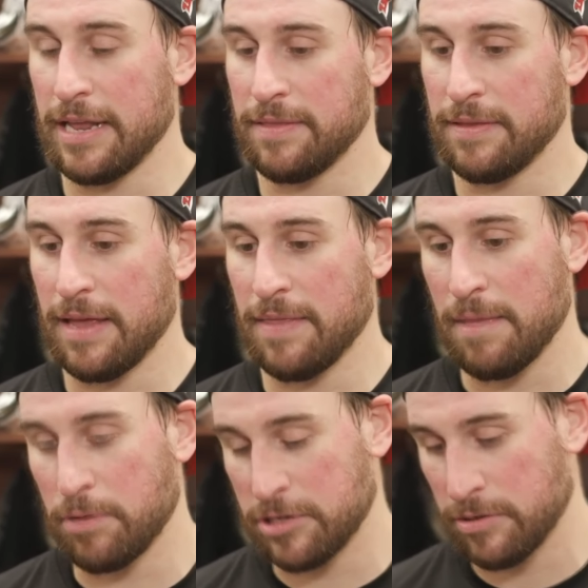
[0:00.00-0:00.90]
and
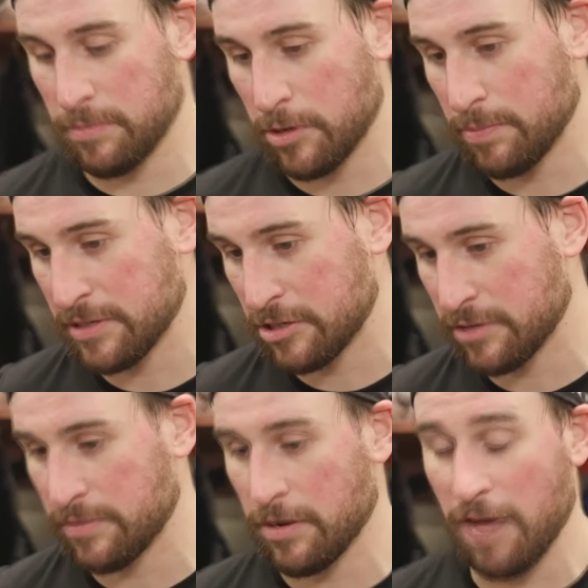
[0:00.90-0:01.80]
that puts you in good position